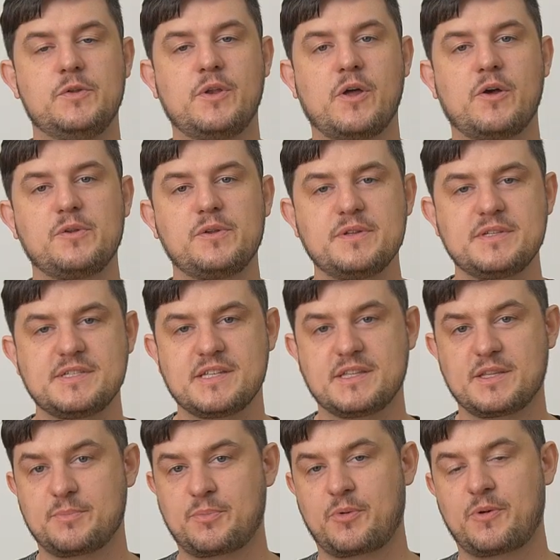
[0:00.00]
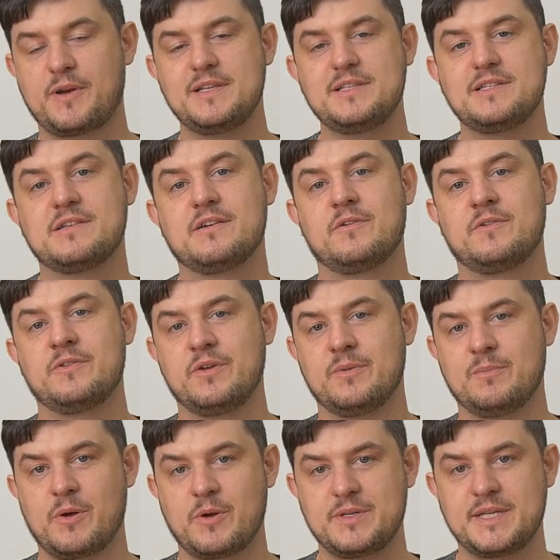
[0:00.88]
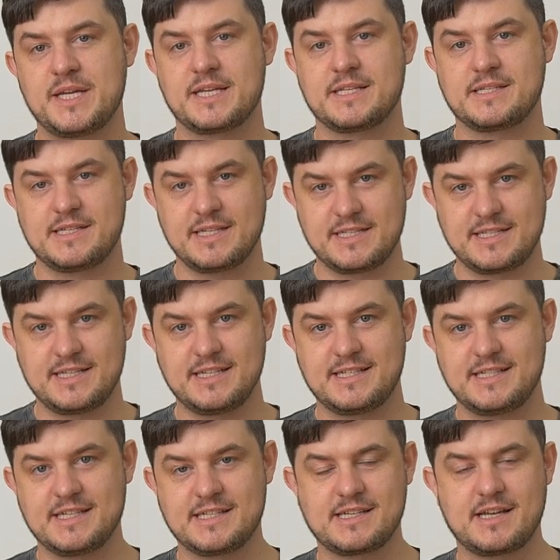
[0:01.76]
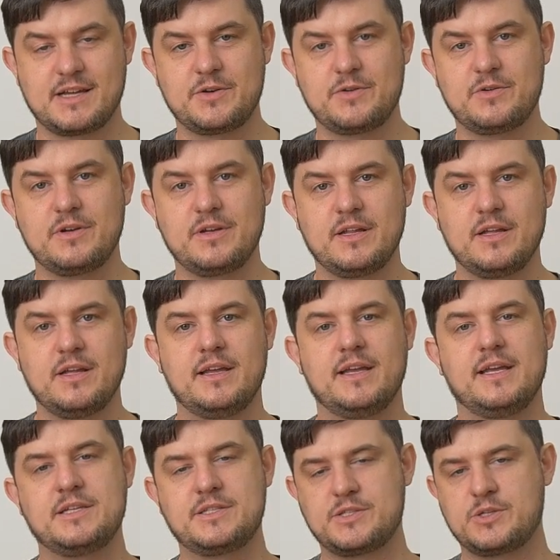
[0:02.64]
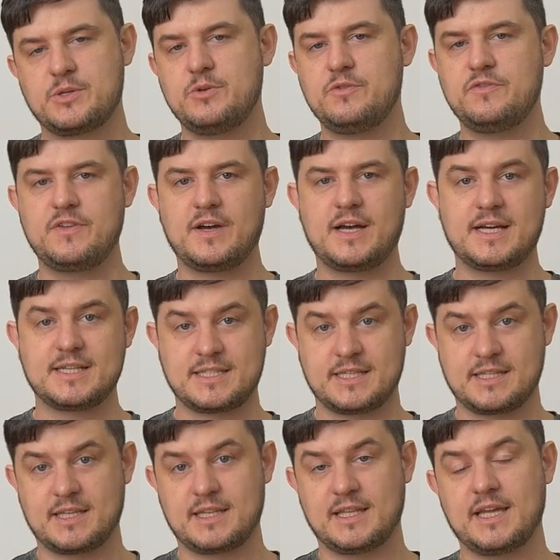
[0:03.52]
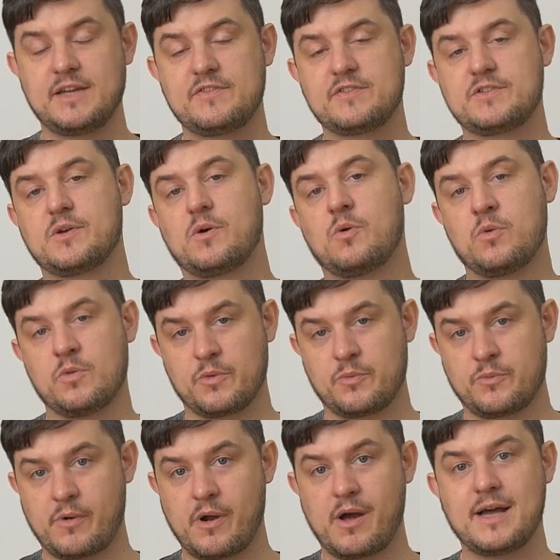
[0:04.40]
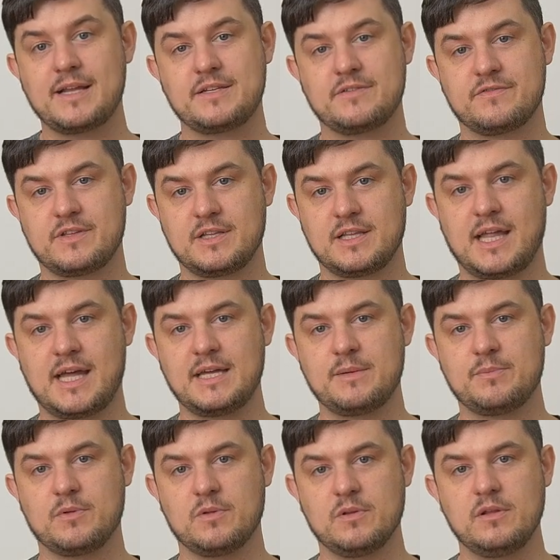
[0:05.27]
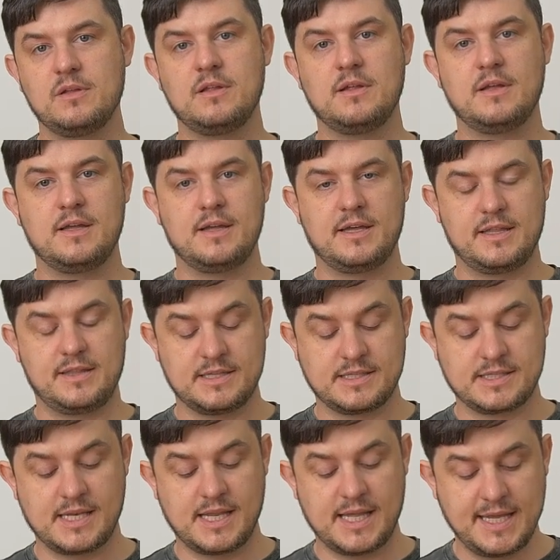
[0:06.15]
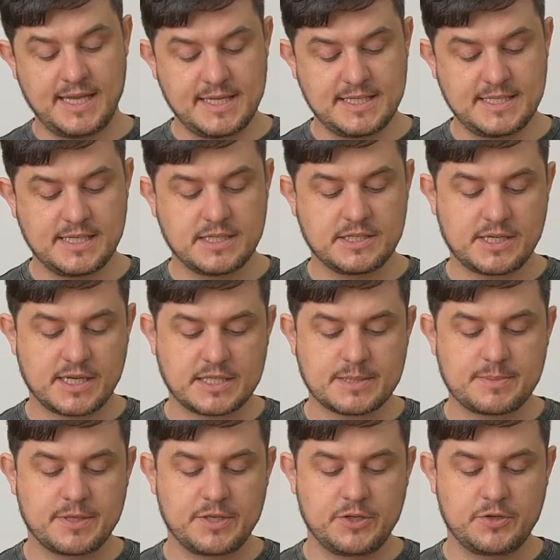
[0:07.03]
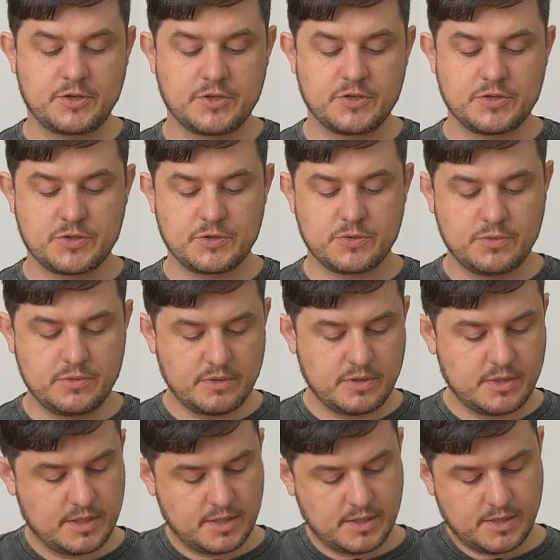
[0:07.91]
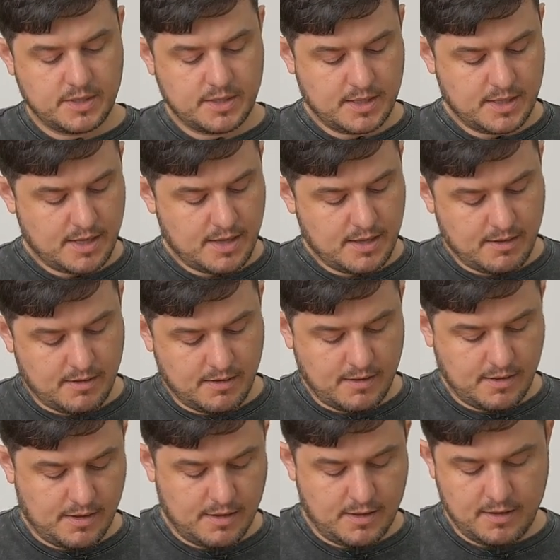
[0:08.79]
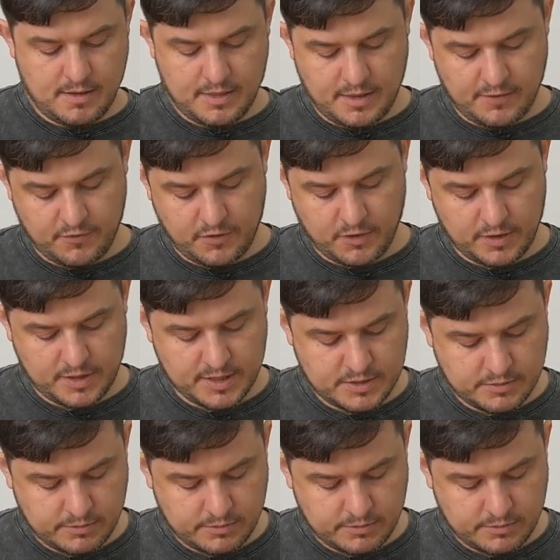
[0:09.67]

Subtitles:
notice that the print on your Motex 6600 is too far to the left or the right of the label, there's an easy adjustment you can do. They've got this